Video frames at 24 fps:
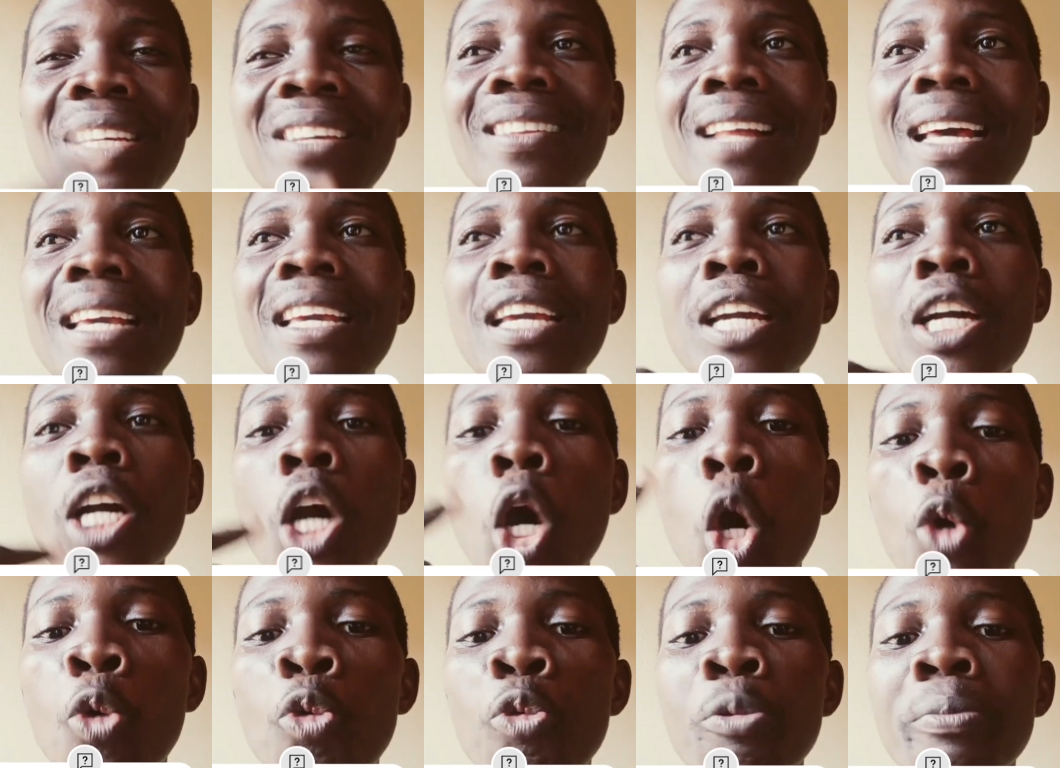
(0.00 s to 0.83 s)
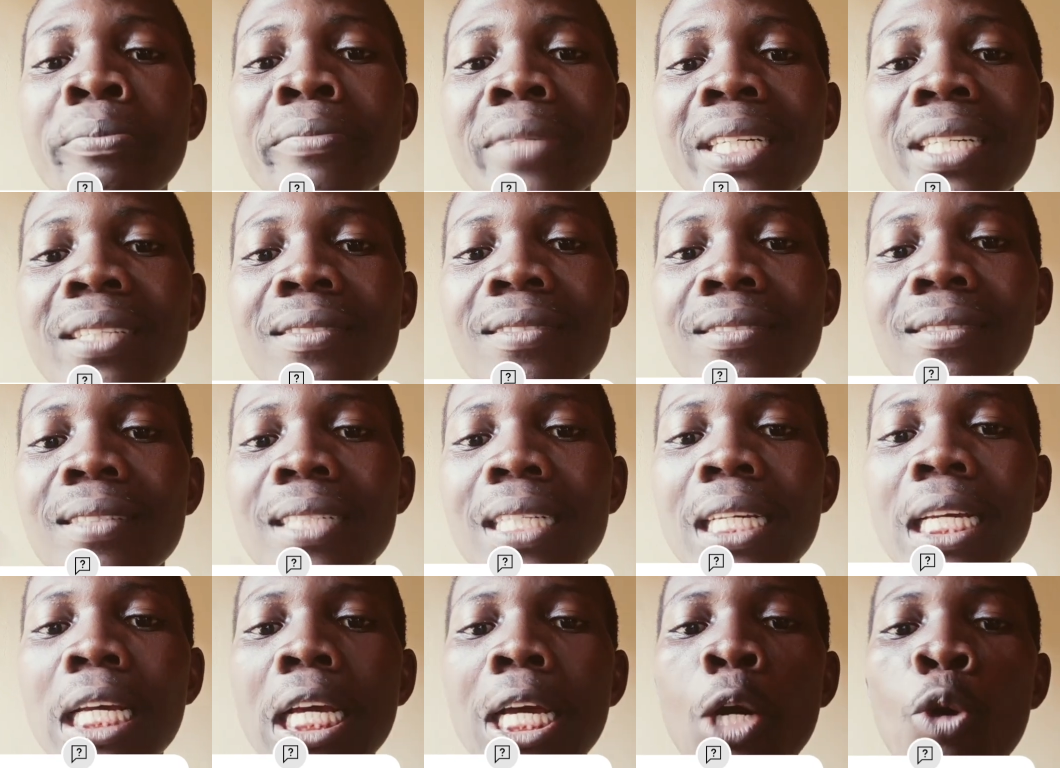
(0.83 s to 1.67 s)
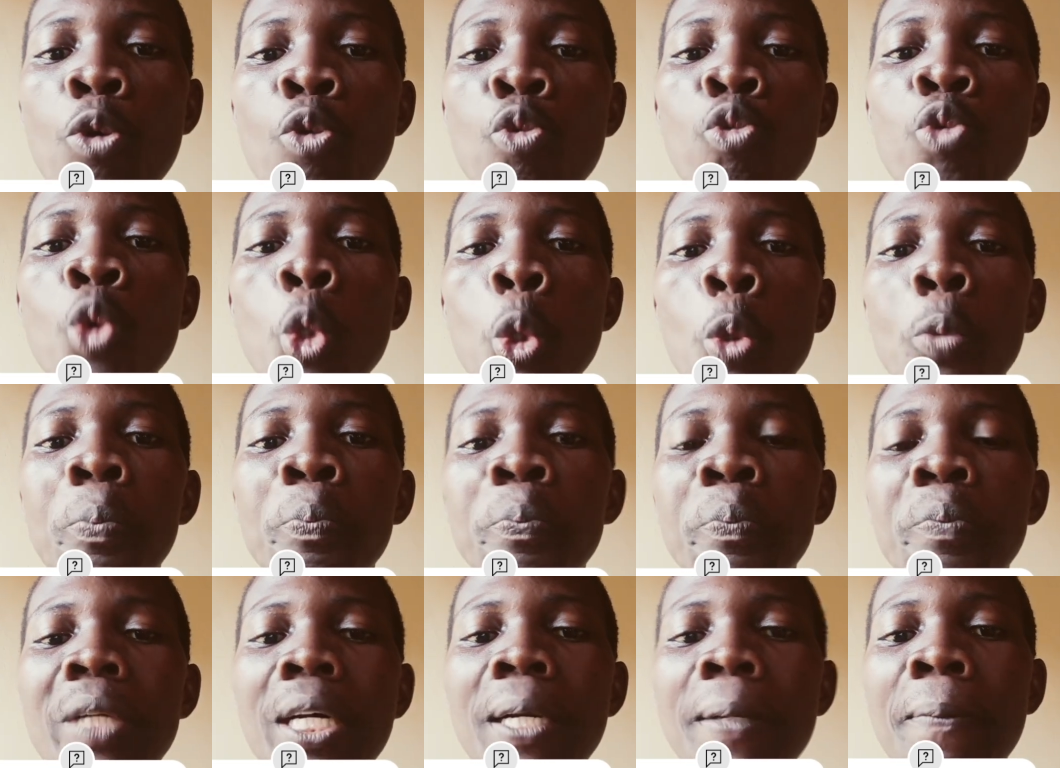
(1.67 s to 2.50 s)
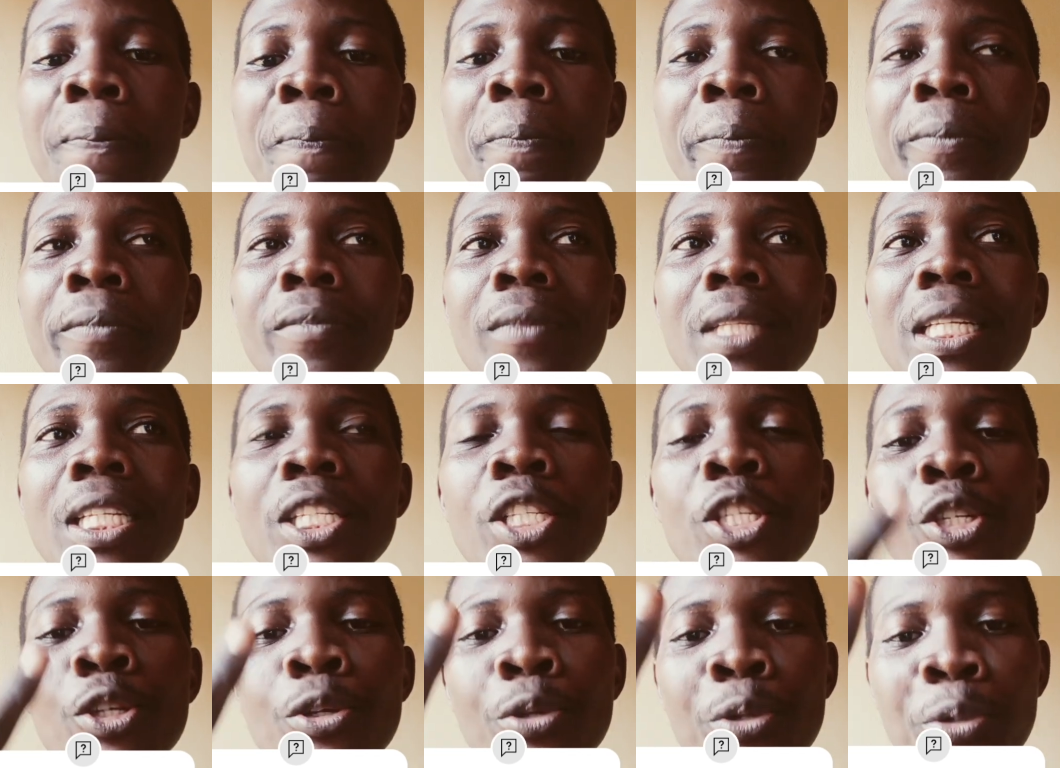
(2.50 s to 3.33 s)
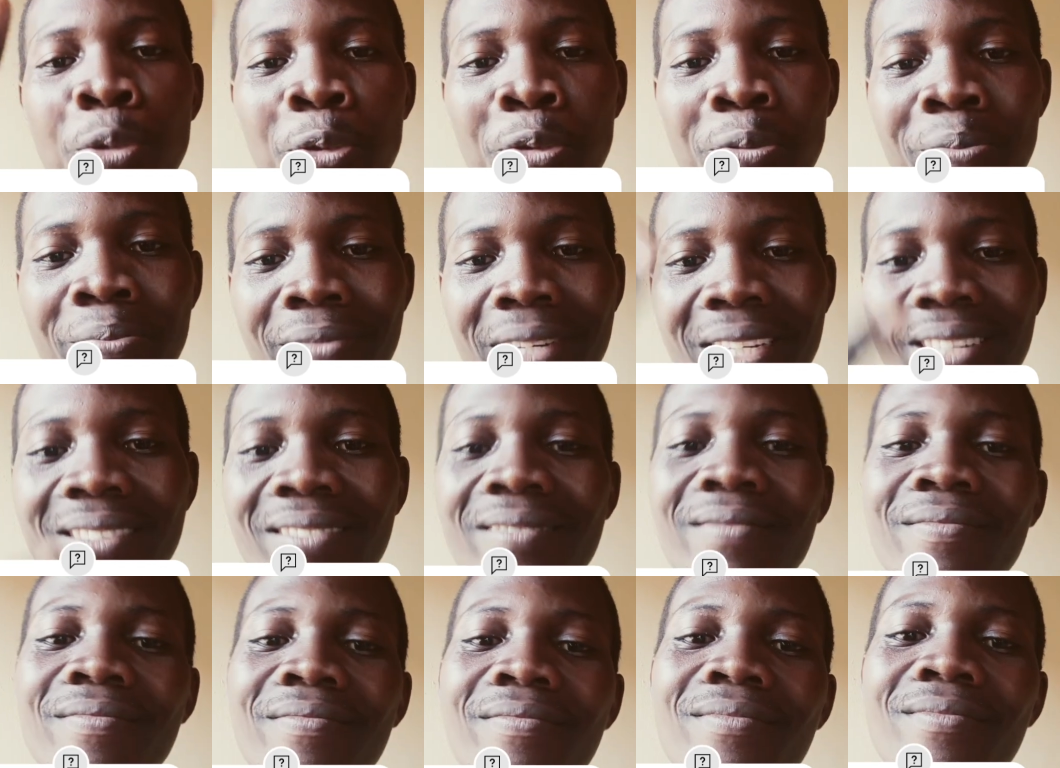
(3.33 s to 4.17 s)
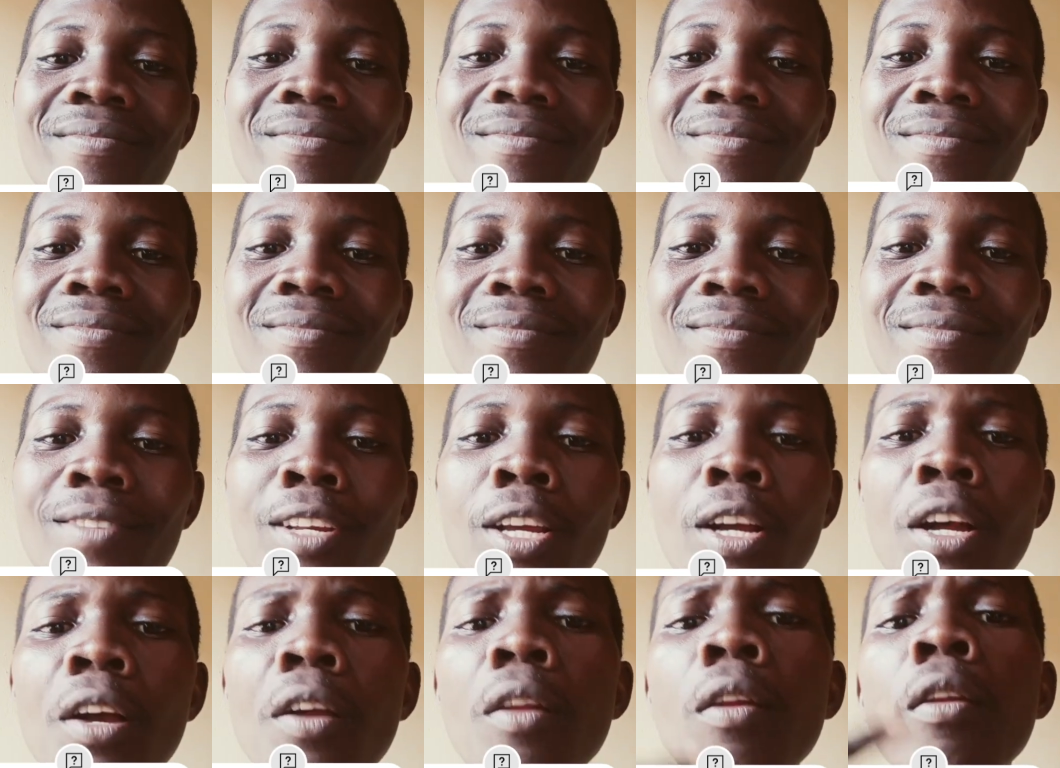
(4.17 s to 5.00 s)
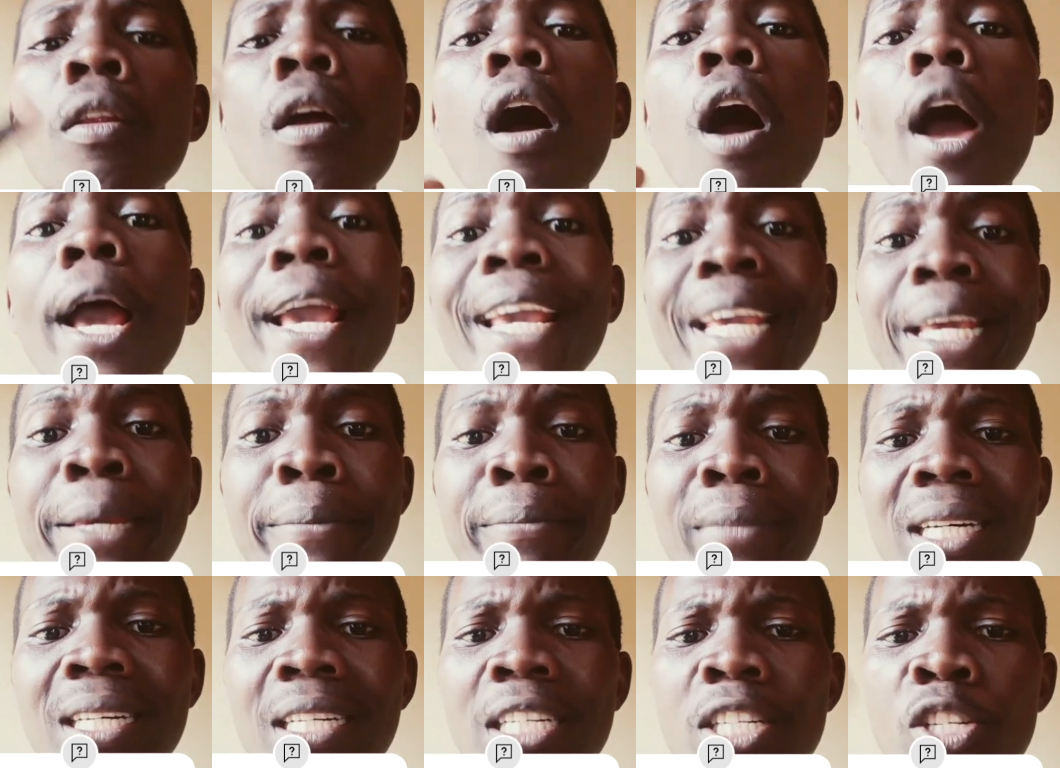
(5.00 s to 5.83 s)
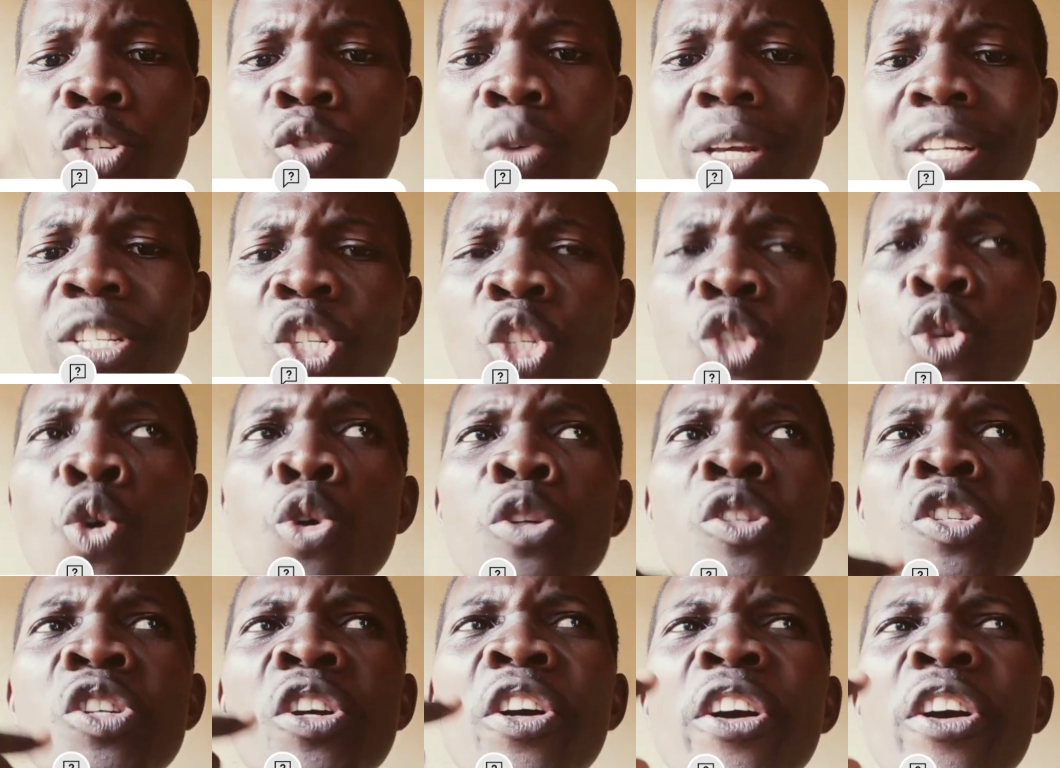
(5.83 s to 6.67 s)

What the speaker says: like comb, womb, tomb, climb. So it's not